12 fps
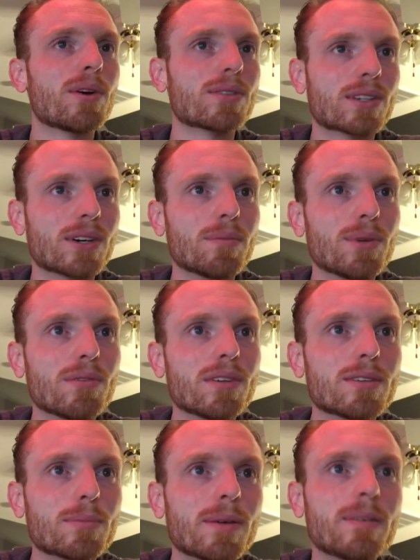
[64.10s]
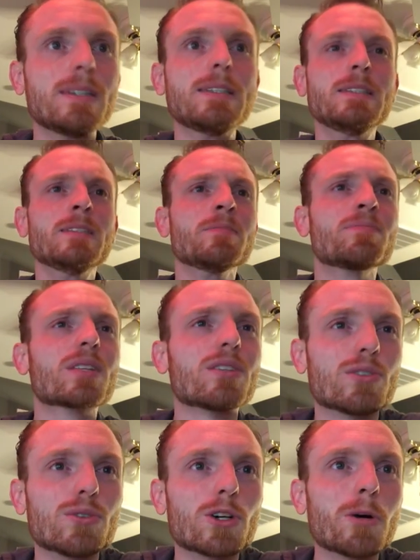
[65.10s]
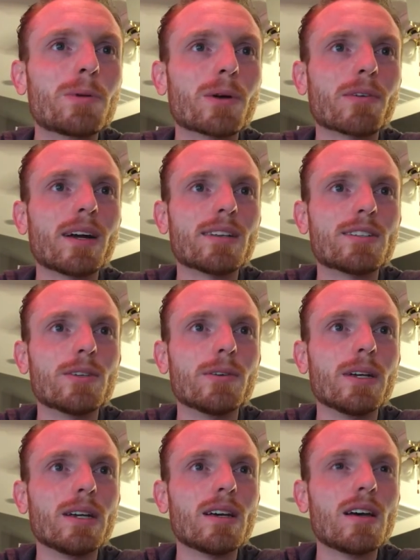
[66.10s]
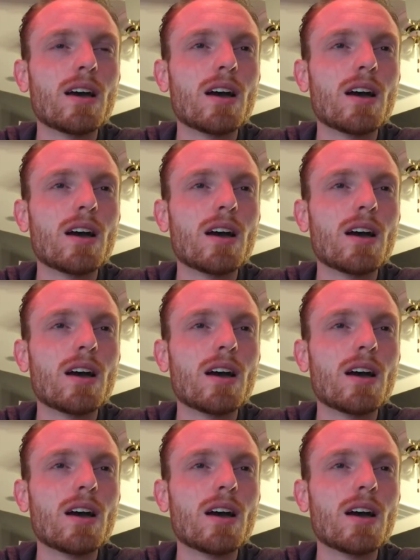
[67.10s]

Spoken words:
both good movies, but Zootopia or Ratatouille?